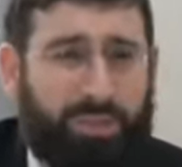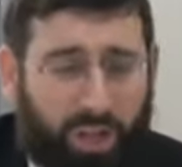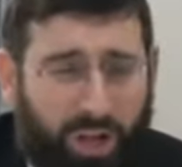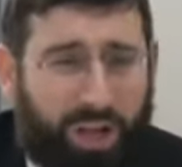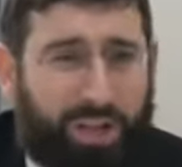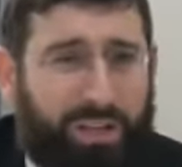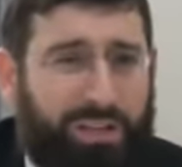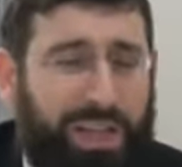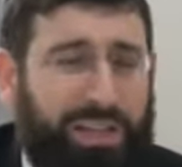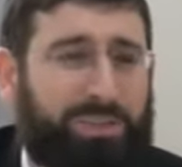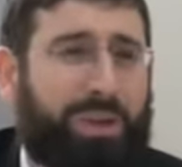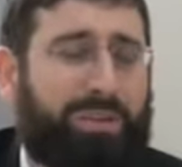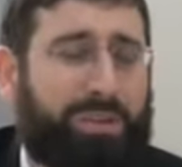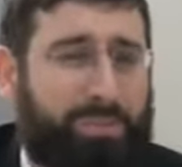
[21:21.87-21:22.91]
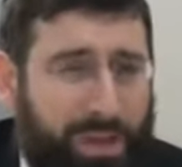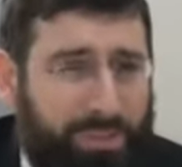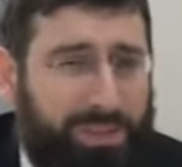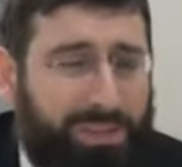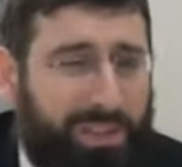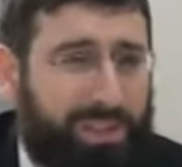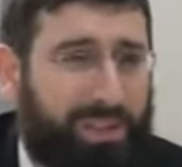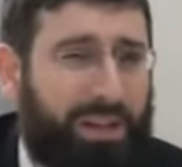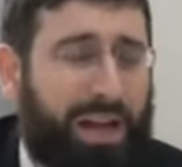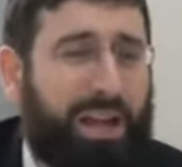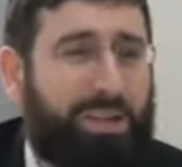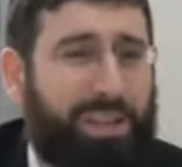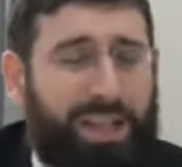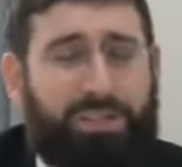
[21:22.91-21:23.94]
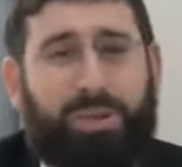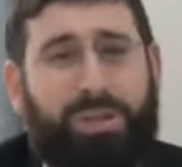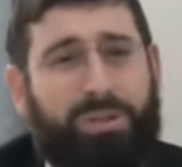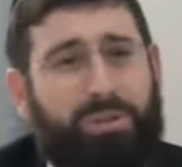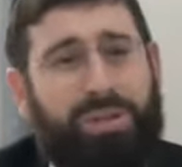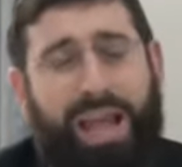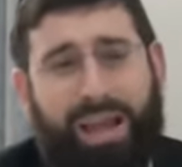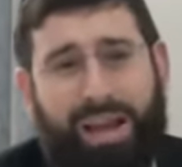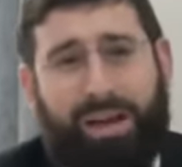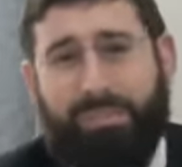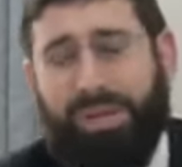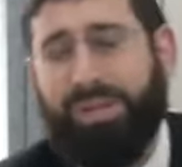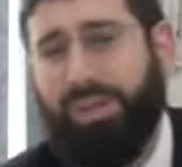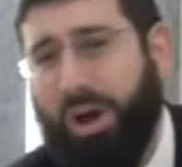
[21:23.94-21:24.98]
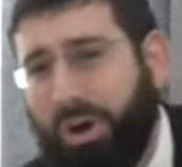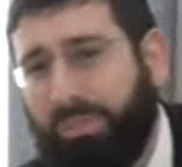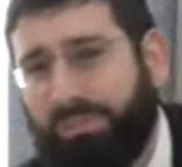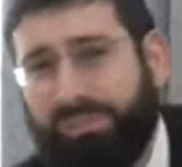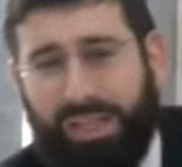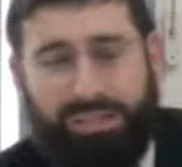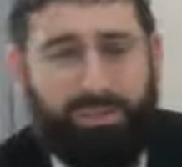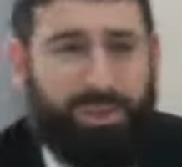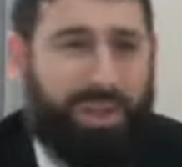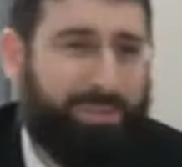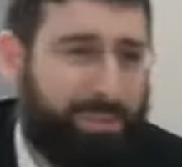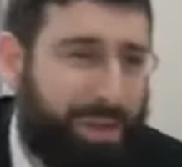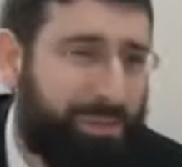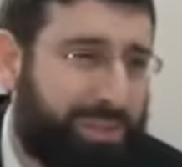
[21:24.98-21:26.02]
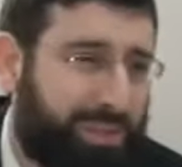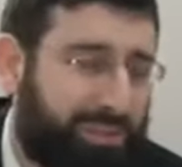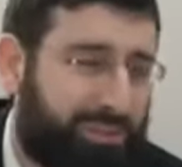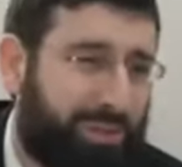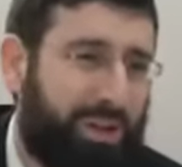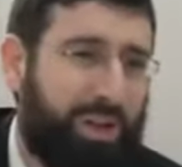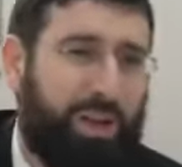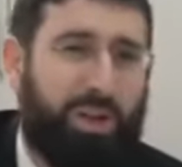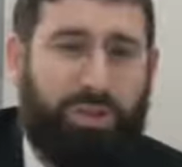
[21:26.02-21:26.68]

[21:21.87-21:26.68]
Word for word: Good. That's why you have a babysitter, and that's why you cannot be in the home. That's why you have a babysitter for.